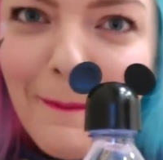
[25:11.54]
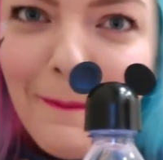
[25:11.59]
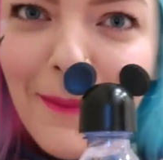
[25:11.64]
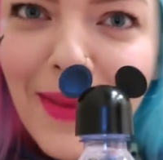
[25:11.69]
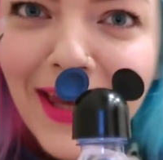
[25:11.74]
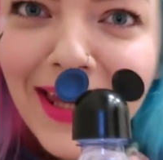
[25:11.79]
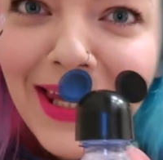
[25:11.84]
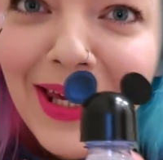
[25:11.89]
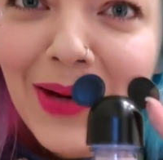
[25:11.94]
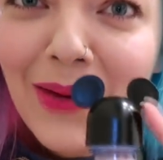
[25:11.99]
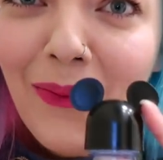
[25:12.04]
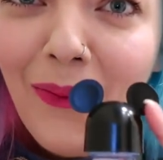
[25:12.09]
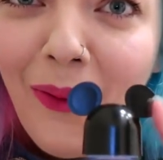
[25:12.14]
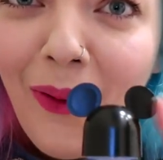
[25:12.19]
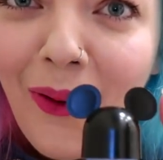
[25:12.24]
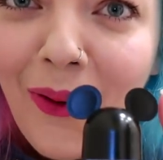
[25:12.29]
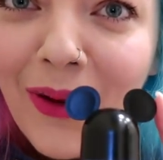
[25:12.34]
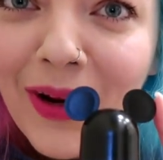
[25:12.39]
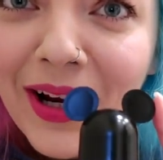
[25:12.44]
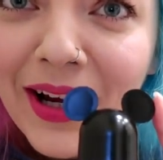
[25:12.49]
Mickey
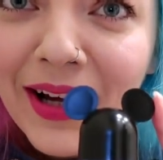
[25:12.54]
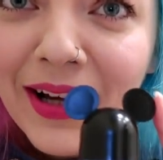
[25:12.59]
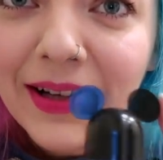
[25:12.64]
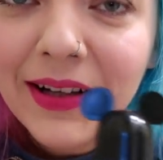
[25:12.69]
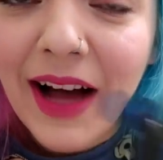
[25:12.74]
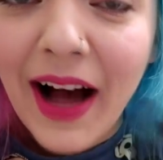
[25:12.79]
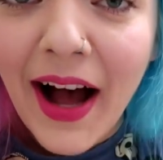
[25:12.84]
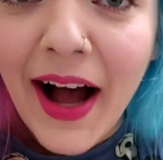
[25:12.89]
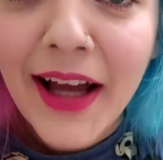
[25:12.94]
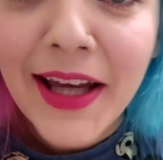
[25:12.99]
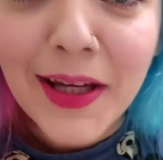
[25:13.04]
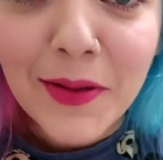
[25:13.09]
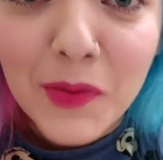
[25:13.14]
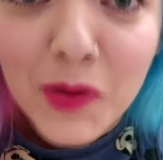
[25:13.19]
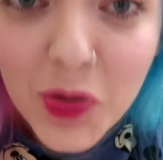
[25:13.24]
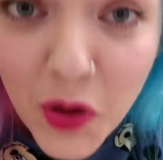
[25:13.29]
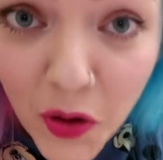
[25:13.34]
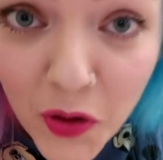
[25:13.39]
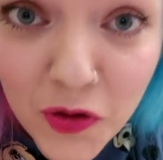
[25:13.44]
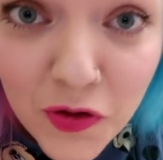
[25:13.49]
water. I
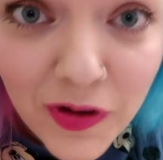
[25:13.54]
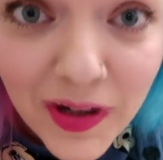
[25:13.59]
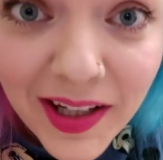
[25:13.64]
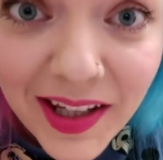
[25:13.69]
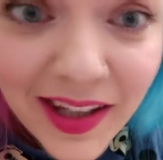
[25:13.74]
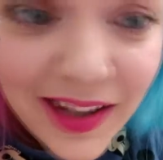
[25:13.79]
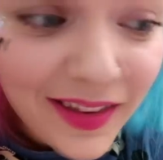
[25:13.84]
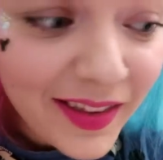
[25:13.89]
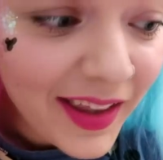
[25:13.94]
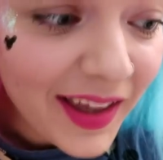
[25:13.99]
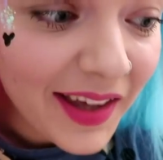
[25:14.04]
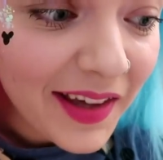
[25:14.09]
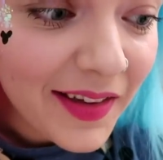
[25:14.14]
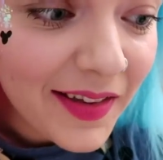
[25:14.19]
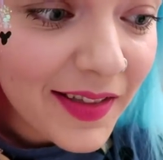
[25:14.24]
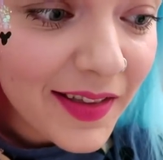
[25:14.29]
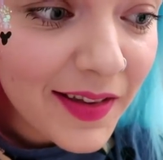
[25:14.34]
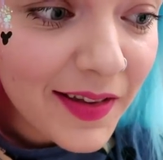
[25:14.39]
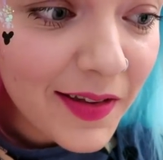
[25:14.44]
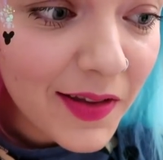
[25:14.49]
am not drinking
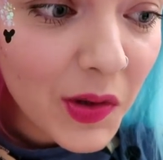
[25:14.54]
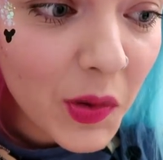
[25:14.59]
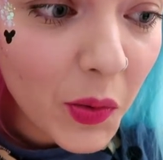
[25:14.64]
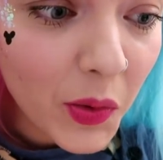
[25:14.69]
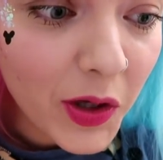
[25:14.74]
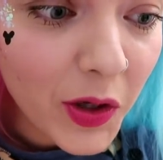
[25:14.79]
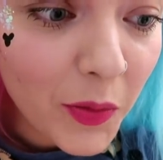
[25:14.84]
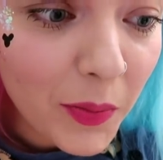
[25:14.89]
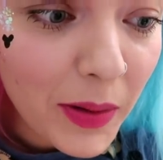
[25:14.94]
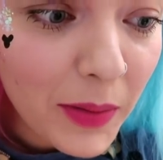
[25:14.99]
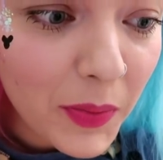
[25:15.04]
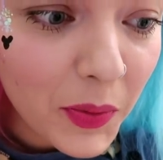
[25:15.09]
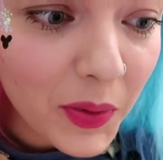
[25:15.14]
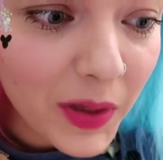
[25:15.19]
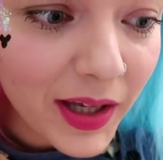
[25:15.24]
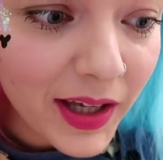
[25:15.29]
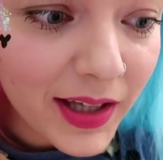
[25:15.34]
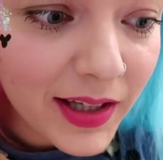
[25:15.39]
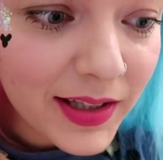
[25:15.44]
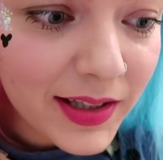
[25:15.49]
this. This is going on my
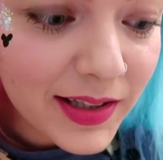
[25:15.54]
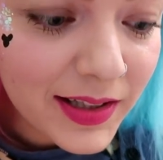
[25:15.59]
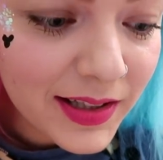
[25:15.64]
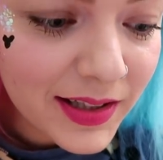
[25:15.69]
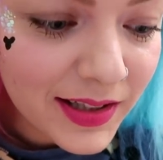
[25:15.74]
bookcase.